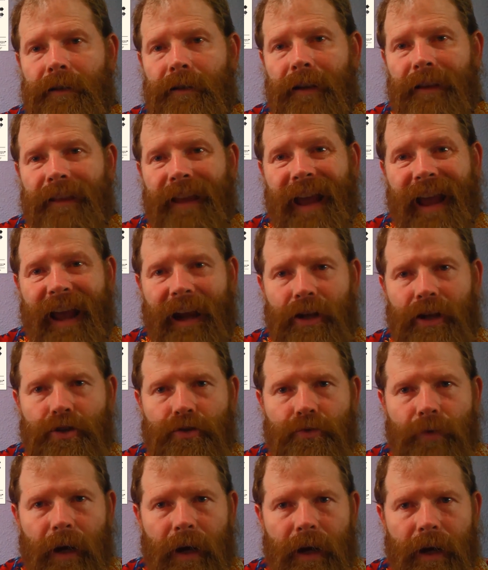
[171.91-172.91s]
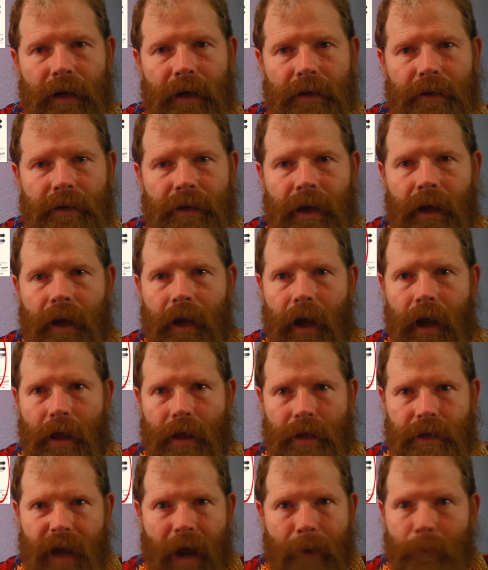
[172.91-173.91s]
and the X-rays
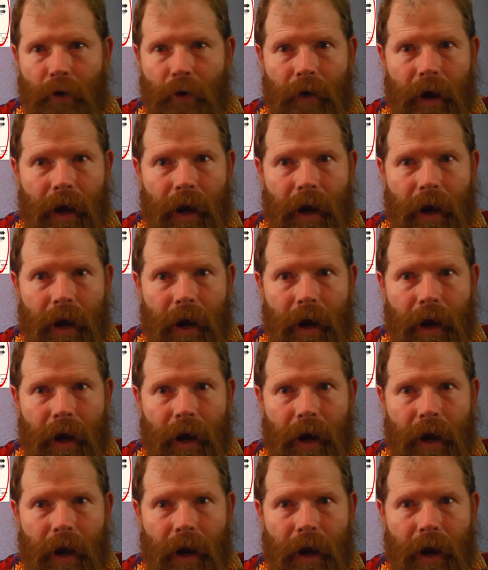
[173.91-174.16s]
and the gamma